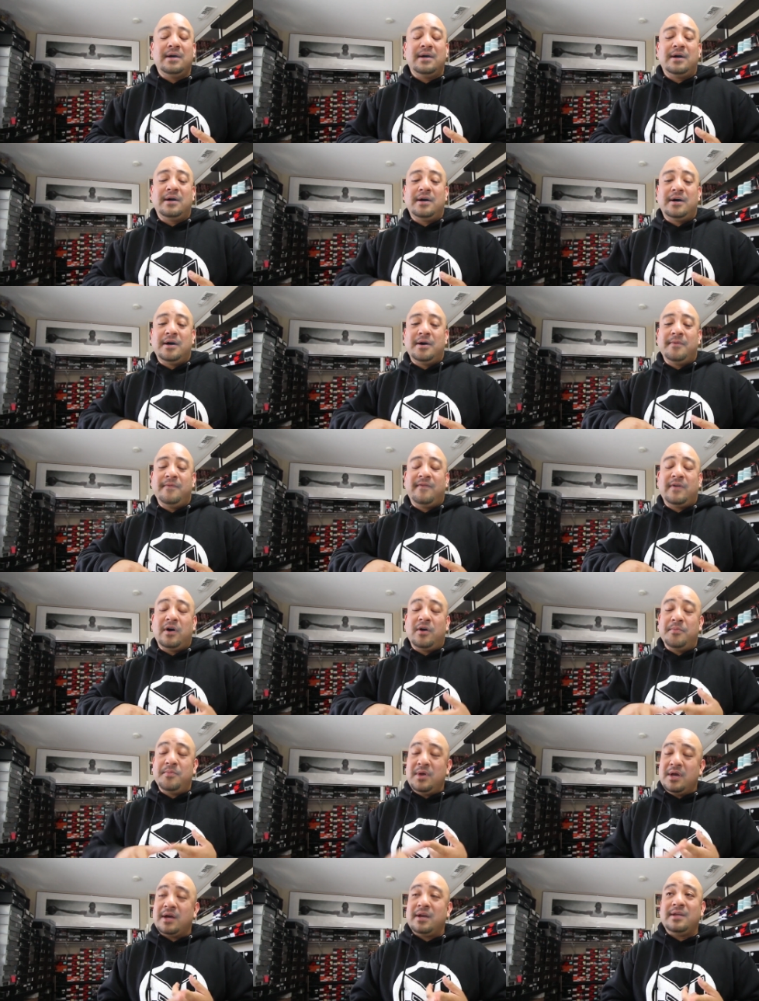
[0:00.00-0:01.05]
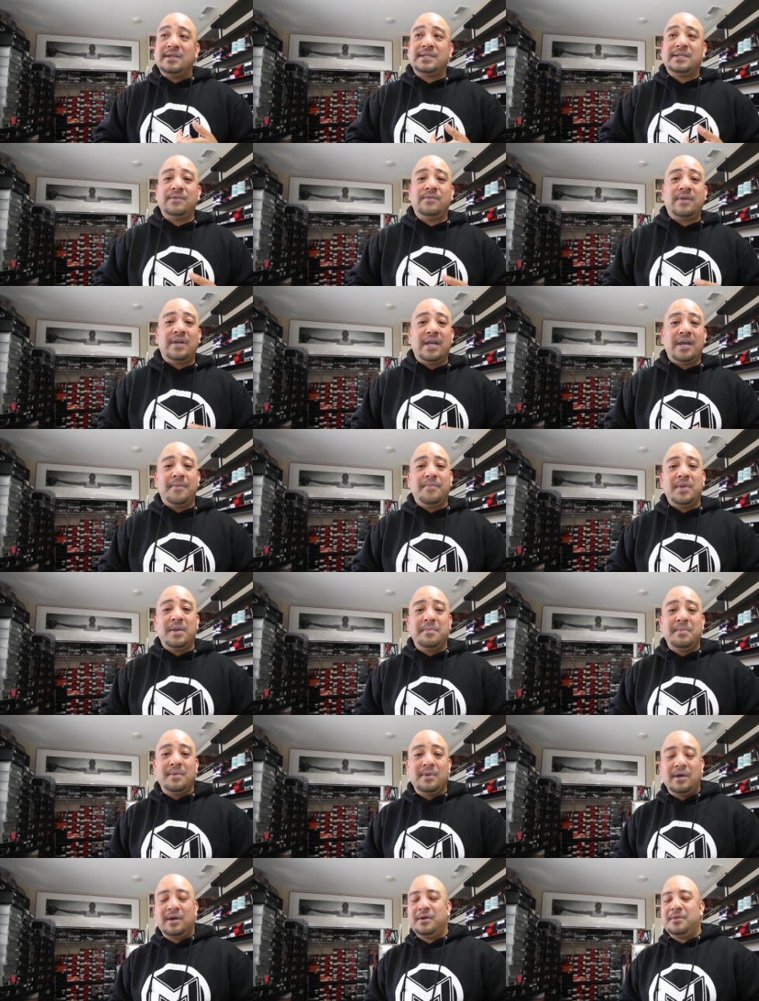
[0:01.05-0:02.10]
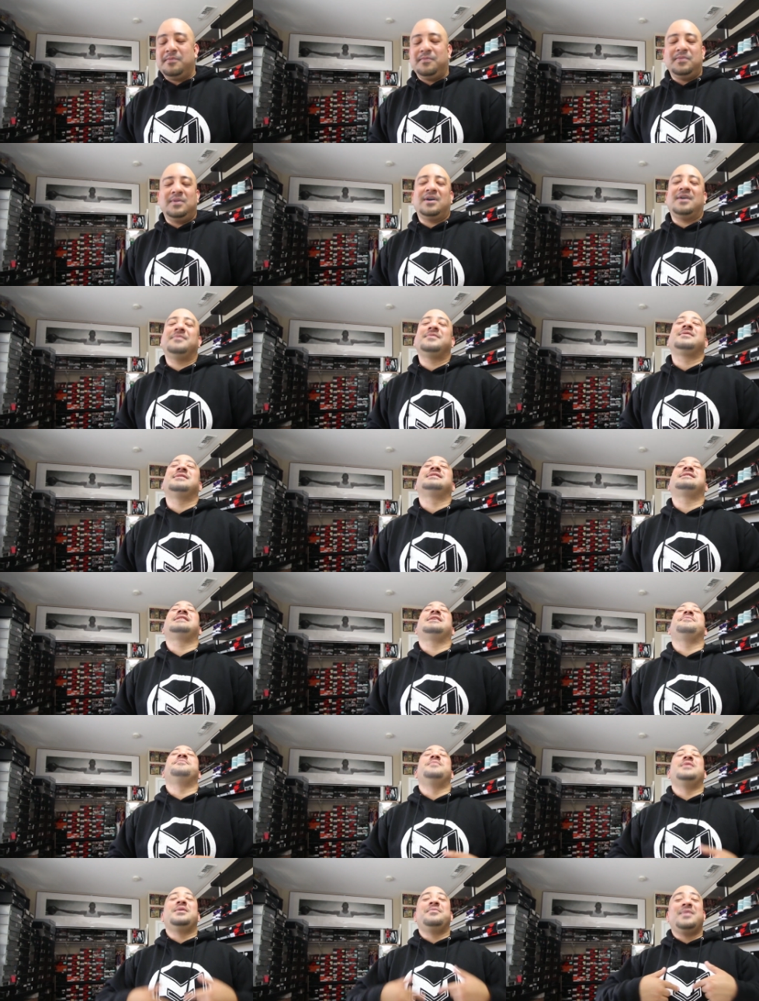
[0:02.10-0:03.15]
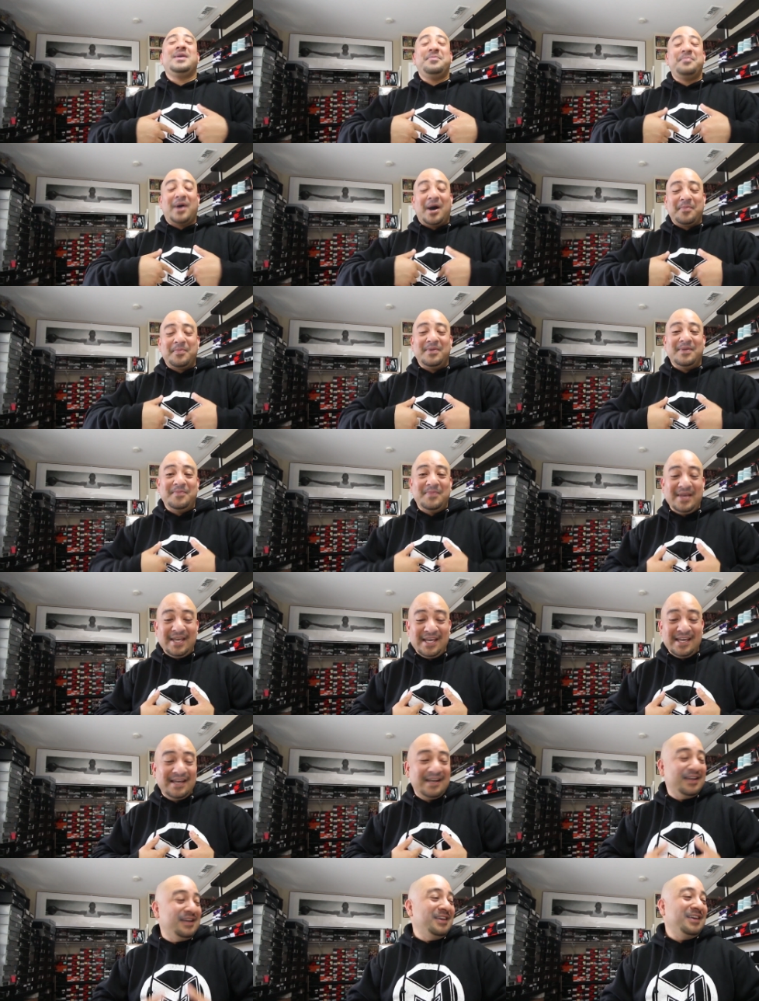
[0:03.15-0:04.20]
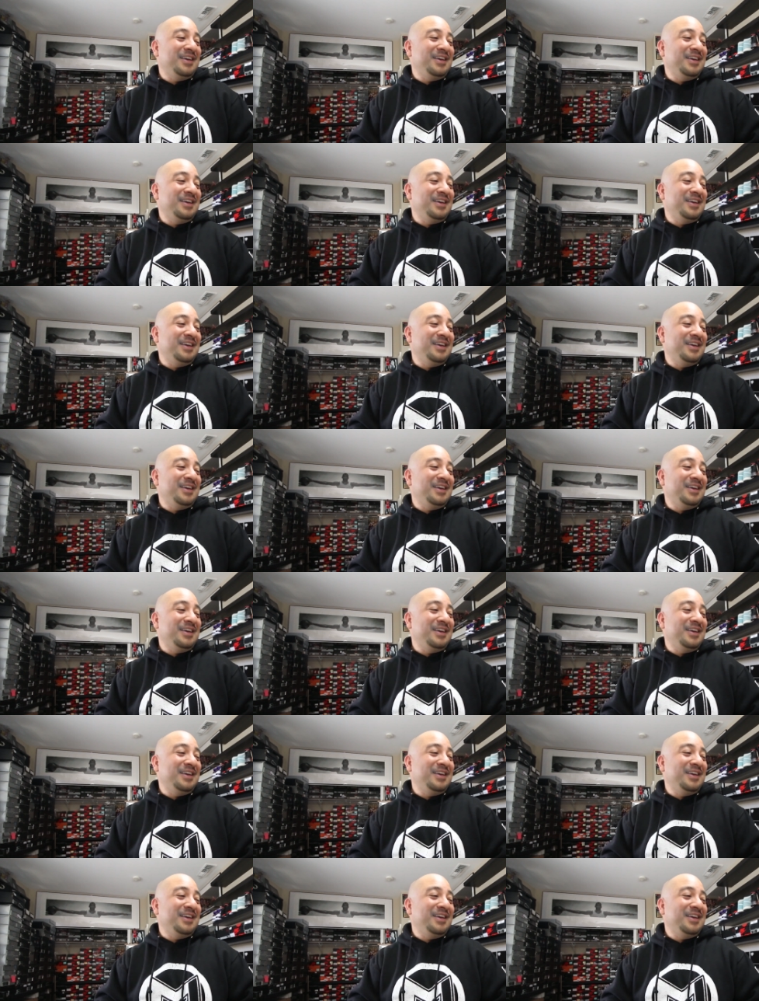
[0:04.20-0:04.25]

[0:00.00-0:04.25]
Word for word: Um, follow me on Instagram, Minute. Uh, no, I was gonna say MinuteMaidPapi me.